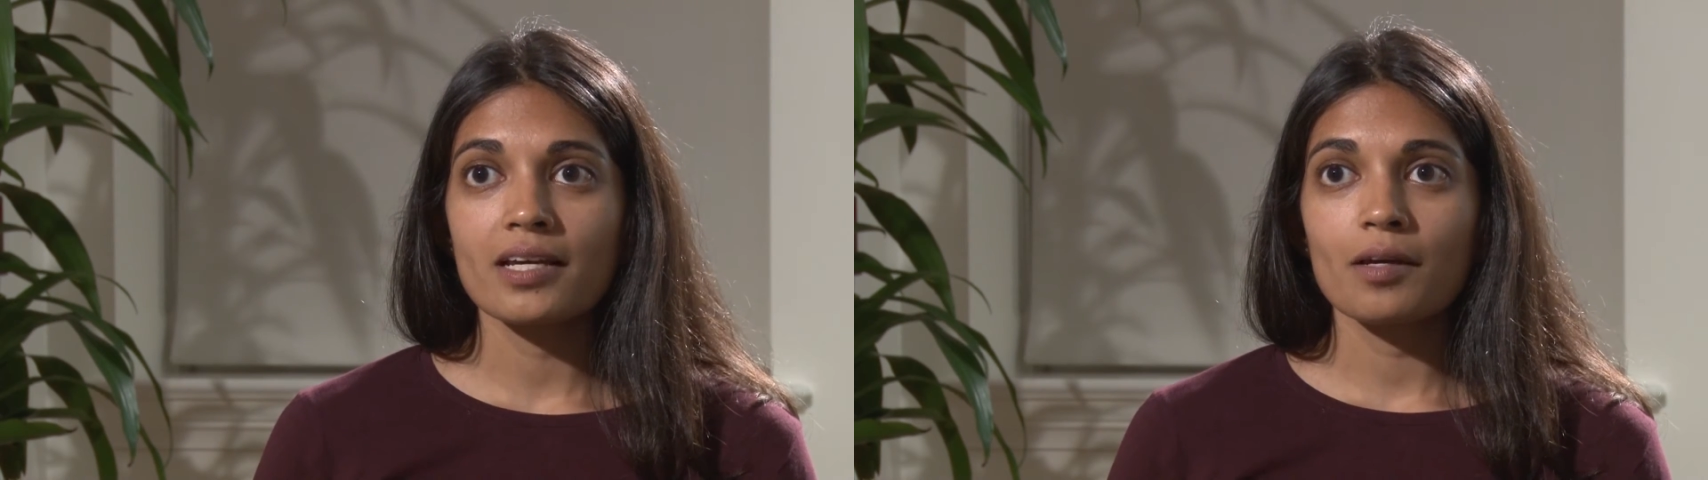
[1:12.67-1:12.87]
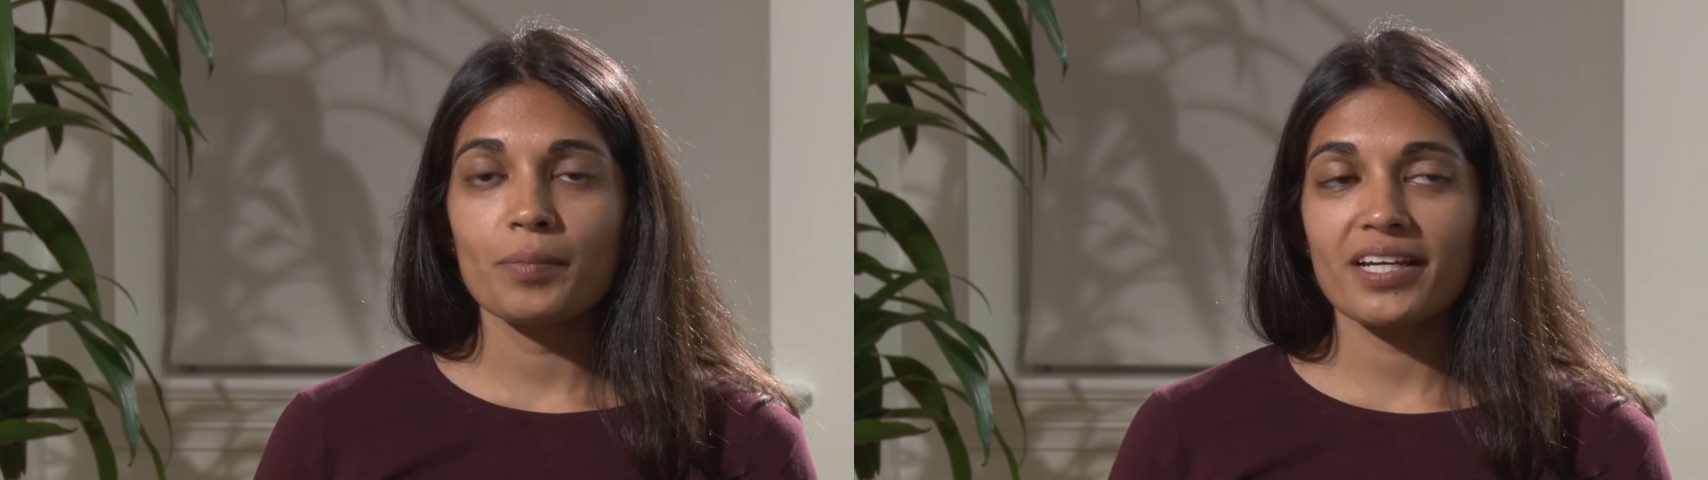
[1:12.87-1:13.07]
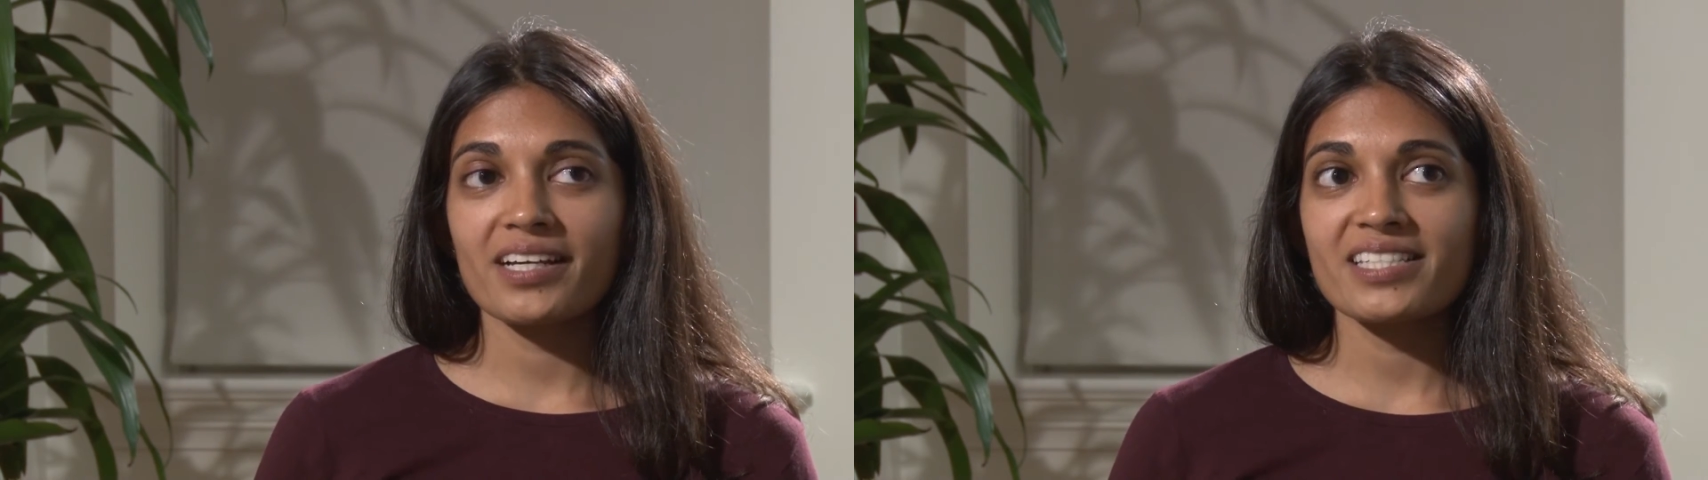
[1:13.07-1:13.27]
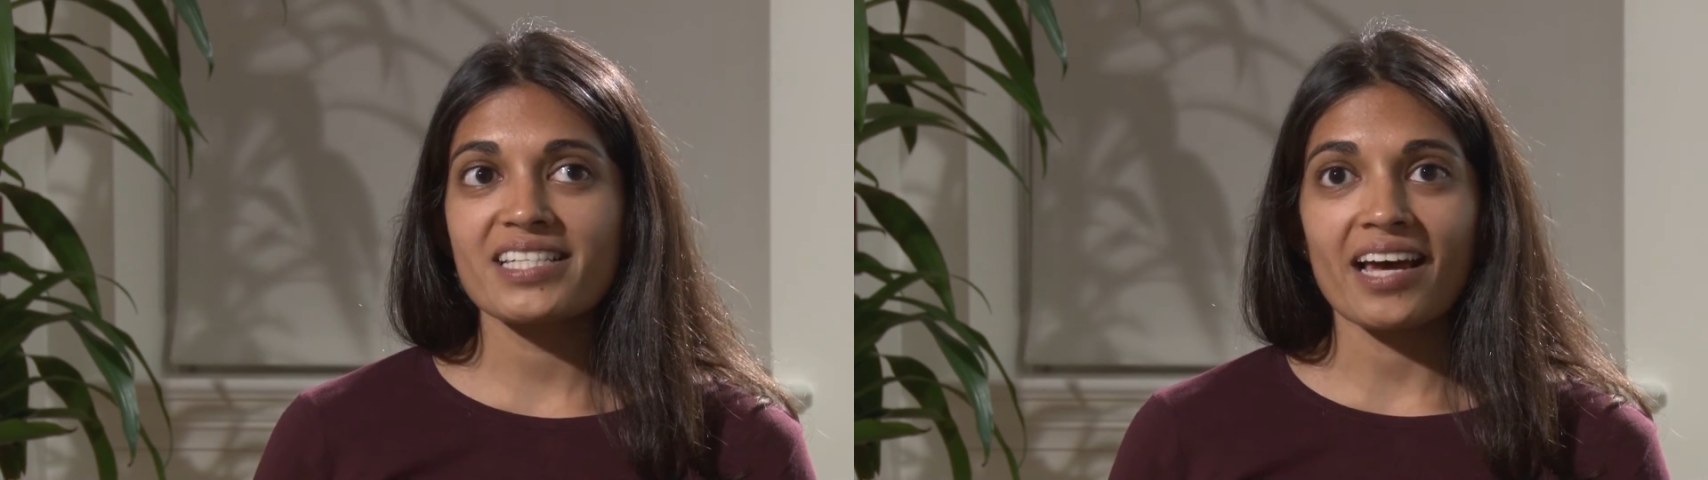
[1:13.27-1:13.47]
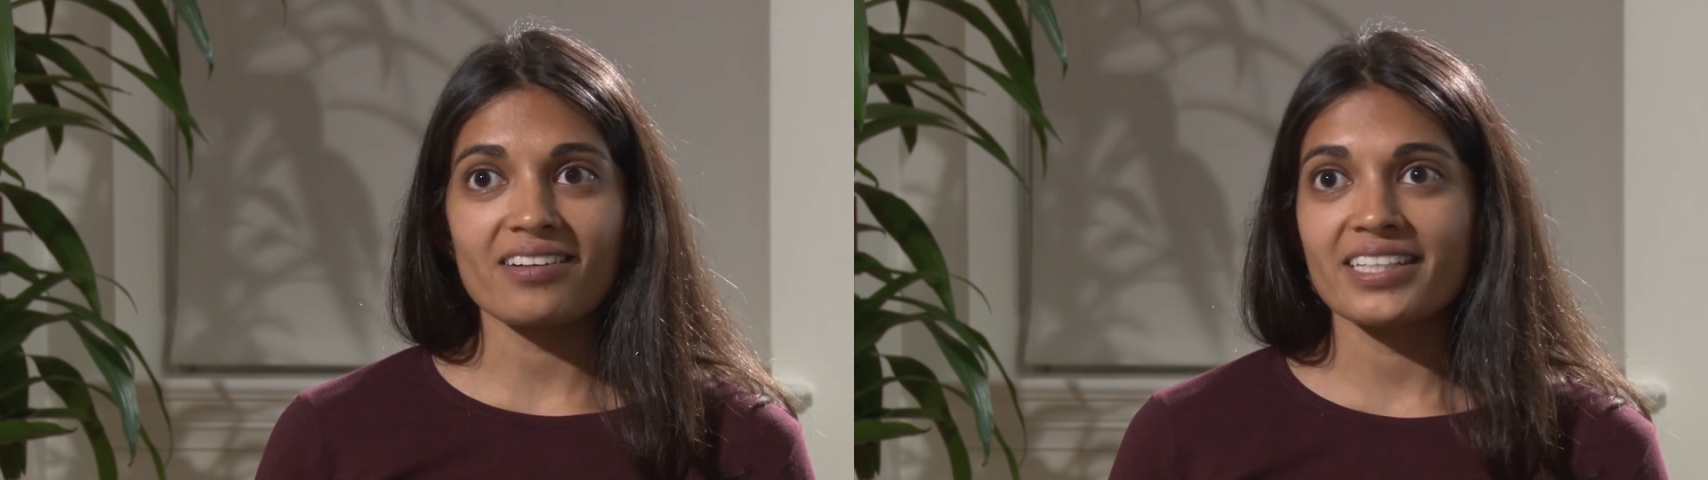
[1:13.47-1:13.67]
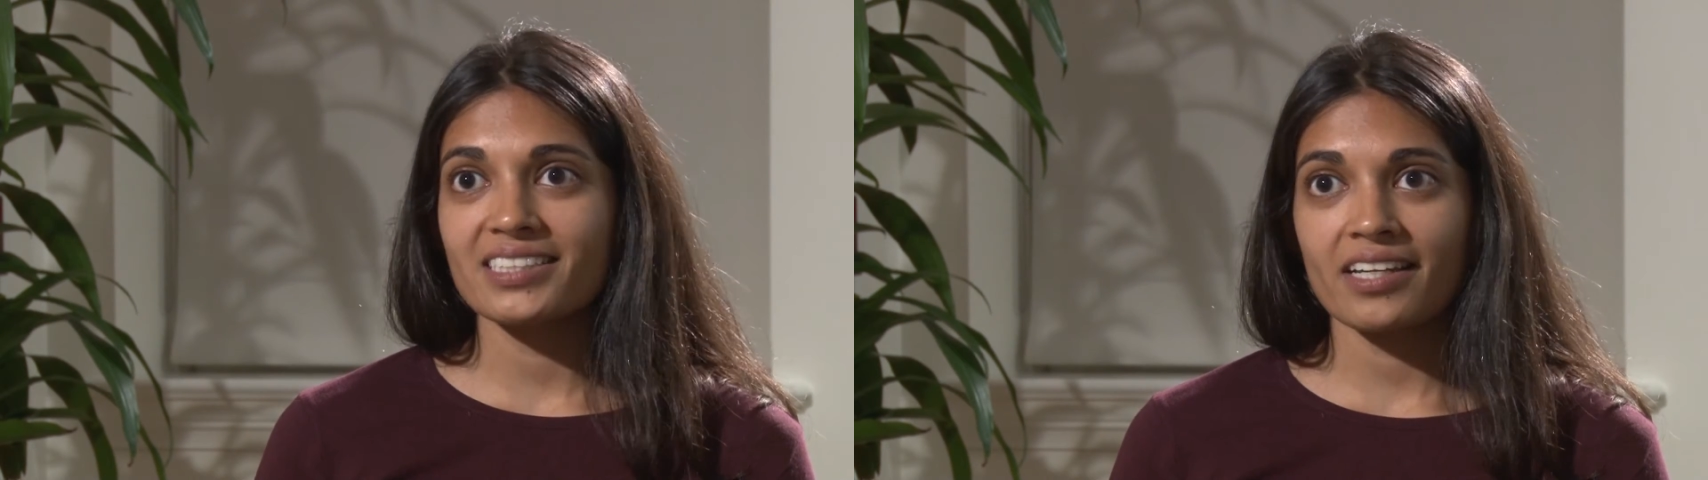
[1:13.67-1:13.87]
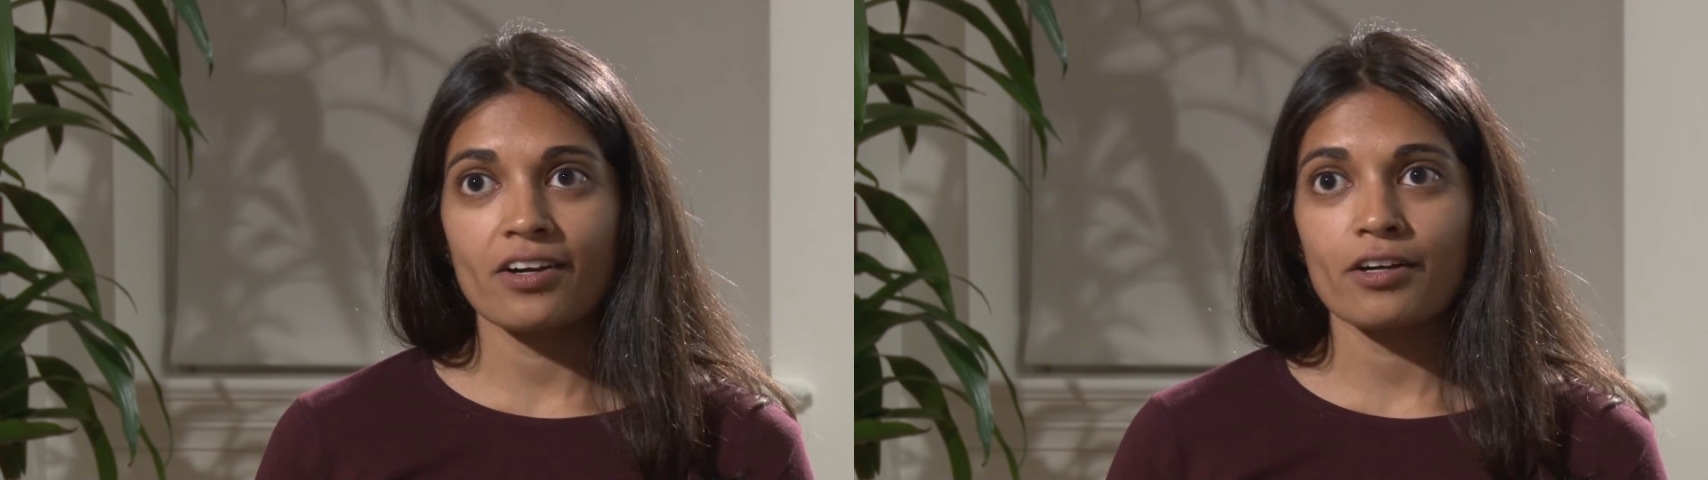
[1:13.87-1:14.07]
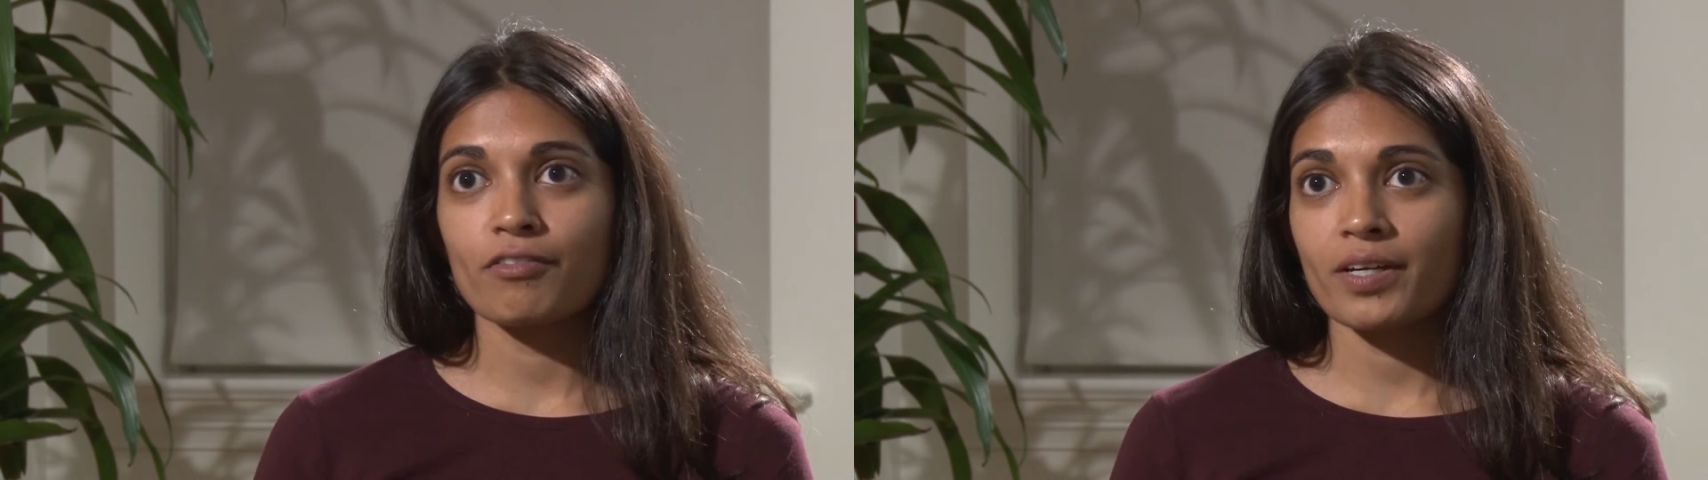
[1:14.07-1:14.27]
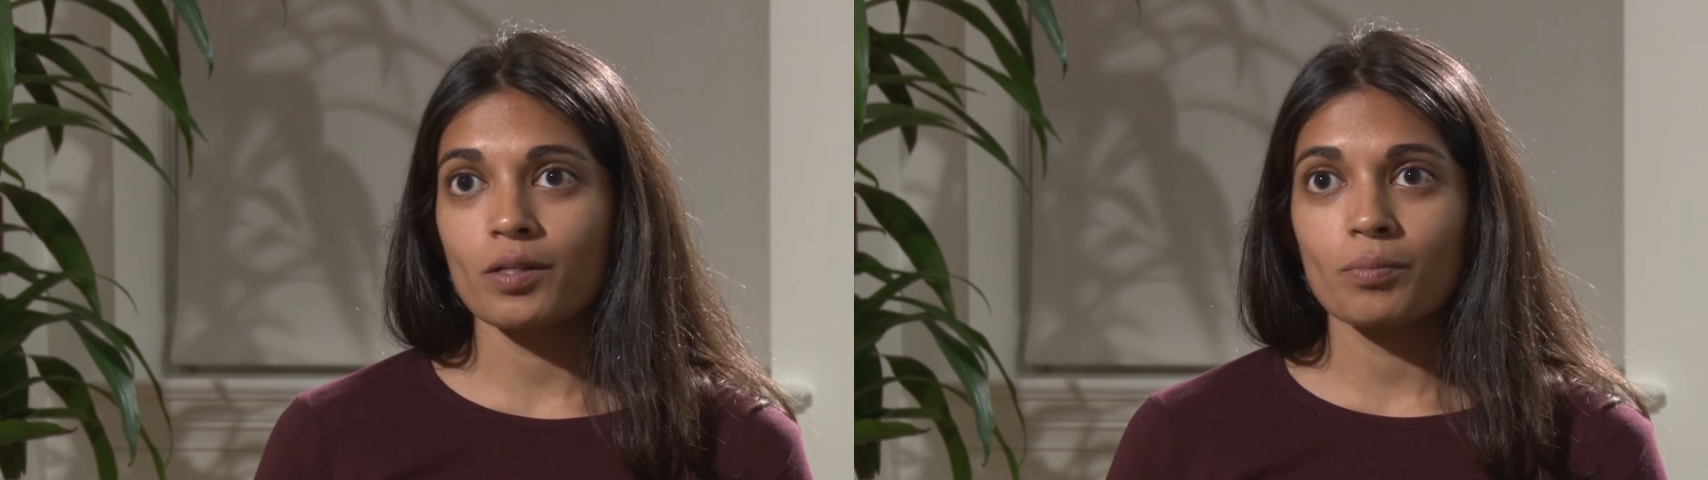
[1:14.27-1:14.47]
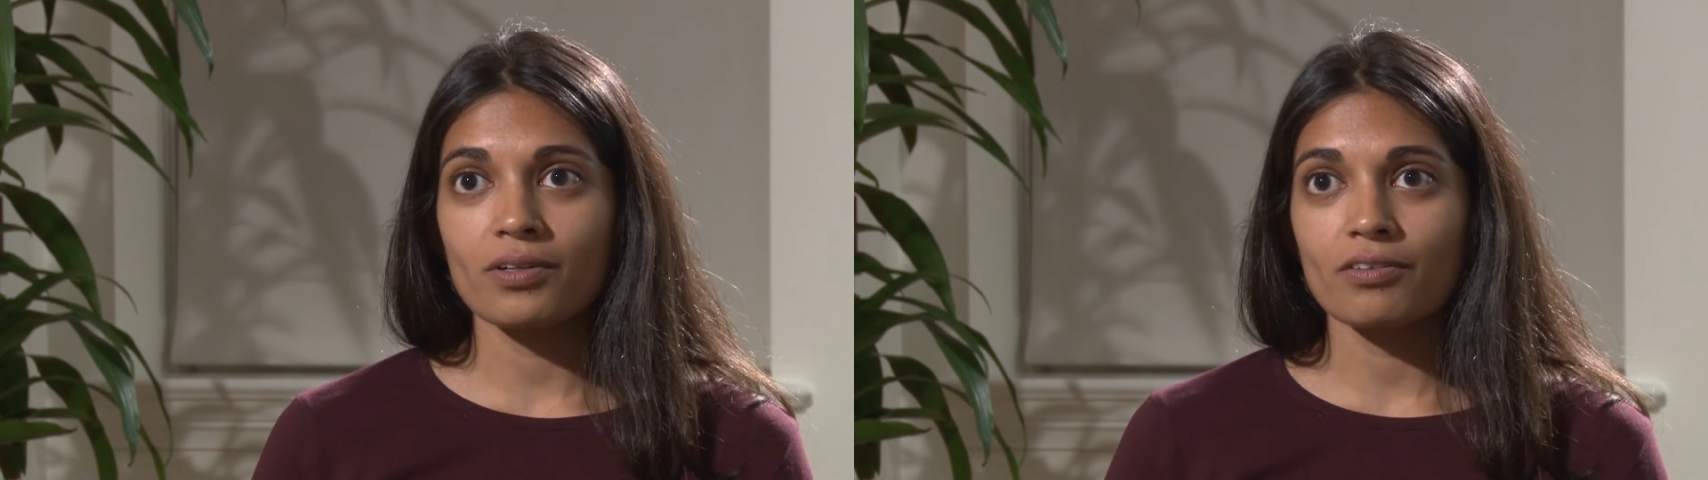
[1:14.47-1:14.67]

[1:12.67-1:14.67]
because satellite data are available